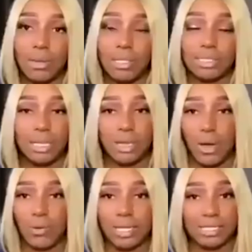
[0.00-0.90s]
Is it a
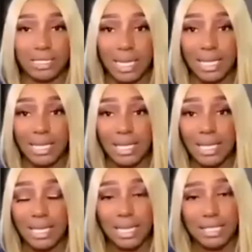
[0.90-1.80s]
coincidence?
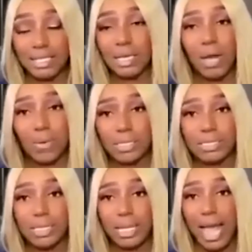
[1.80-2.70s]
Is it a
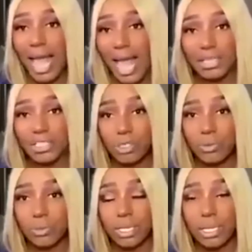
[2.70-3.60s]
coincidence? I ask
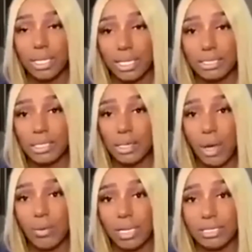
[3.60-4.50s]
you, is it a
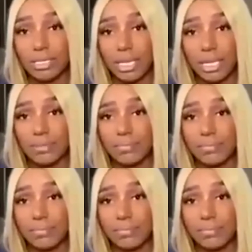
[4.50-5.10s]
coincidence?